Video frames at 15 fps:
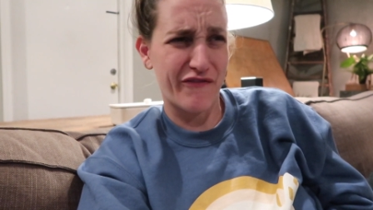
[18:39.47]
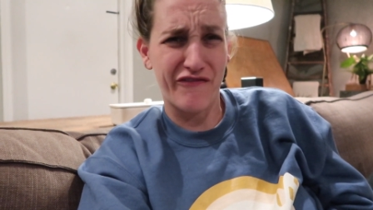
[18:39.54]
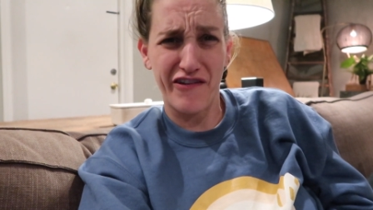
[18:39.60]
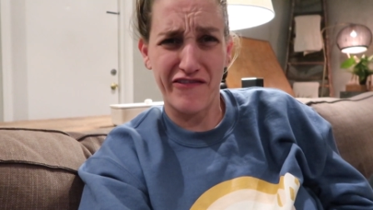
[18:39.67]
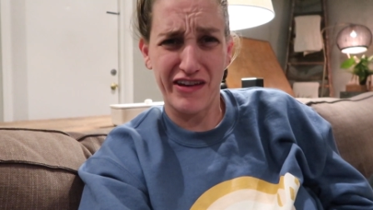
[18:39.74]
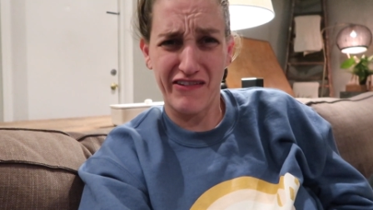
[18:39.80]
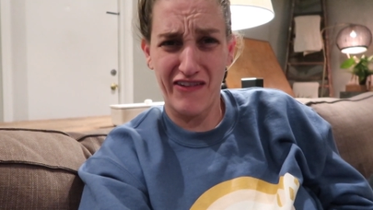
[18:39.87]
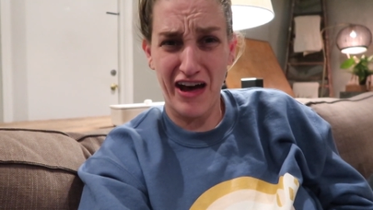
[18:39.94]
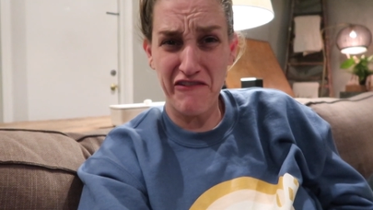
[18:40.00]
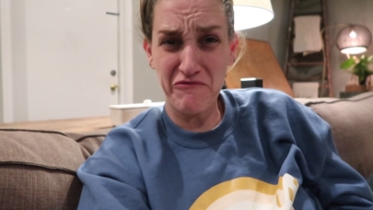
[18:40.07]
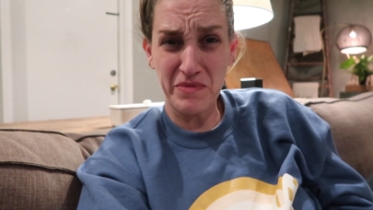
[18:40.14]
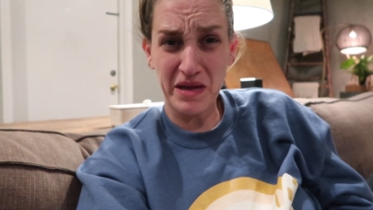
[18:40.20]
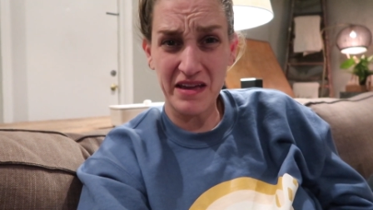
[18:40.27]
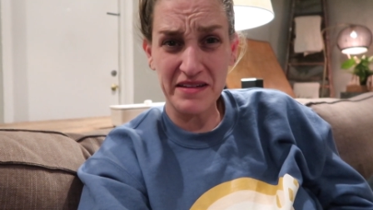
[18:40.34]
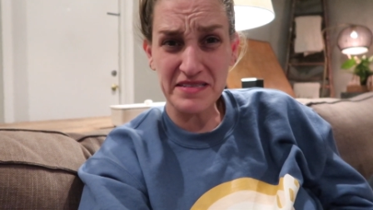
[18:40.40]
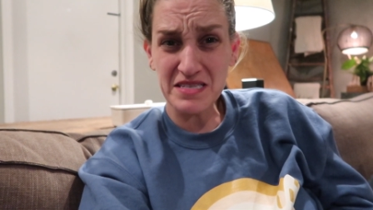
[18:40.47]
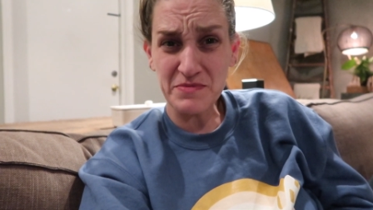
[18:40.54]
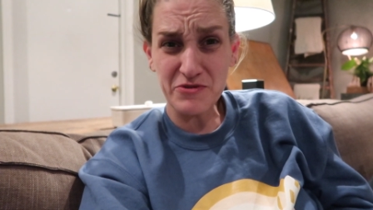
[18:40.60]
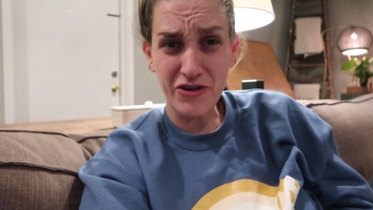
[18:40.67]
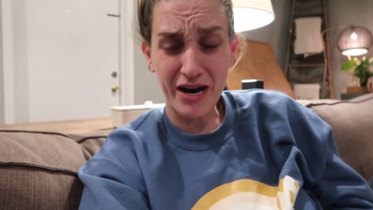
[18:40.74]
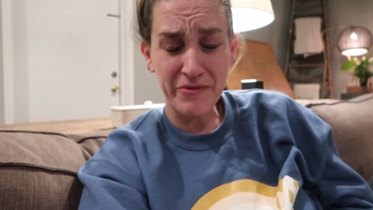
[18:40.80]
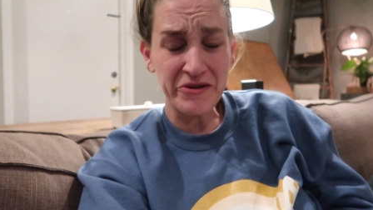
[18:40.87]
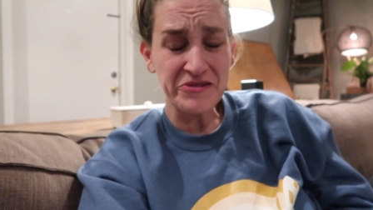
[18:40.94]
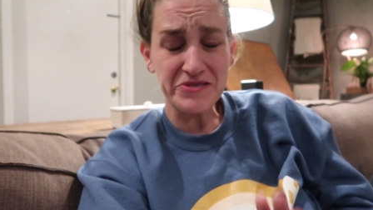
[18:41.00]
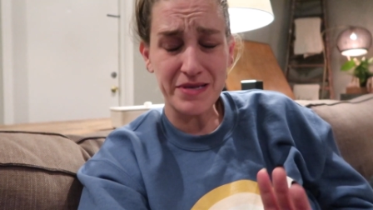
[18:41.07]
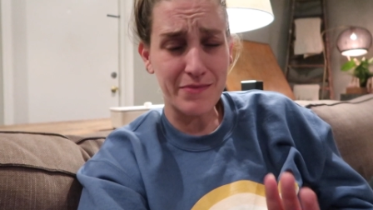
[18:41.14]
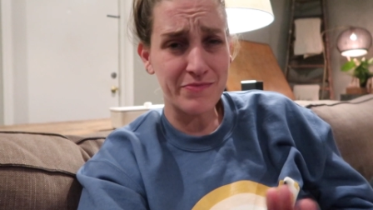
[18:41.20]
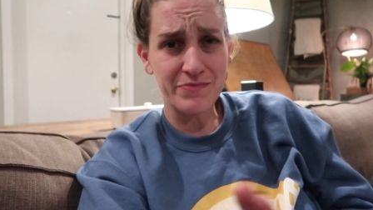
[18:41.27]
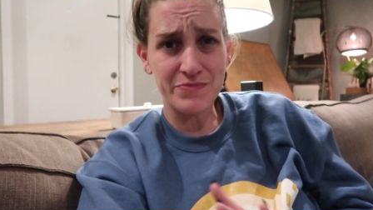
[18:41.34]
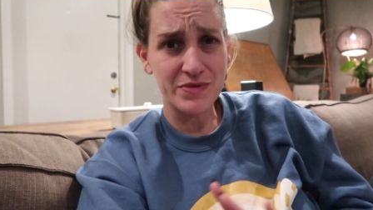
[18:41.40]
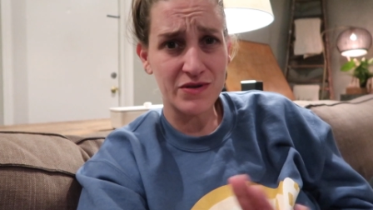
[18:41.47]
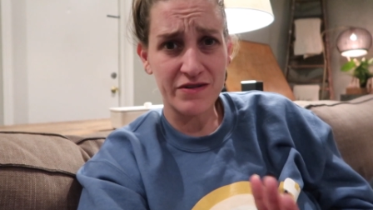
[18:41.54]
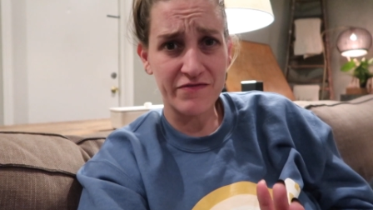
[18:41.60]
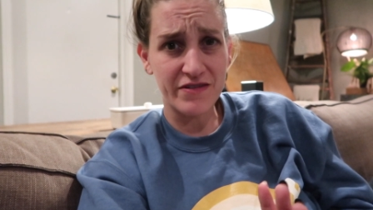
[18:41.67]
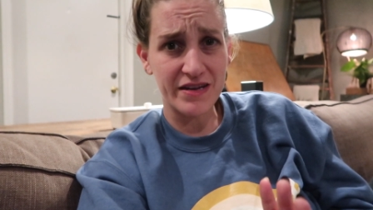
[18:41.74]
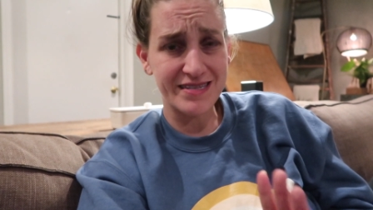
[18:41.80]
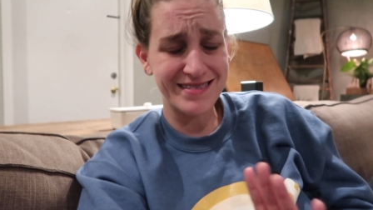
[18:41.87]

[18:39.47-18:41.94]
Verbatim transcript: 55 million subscribers, some sort of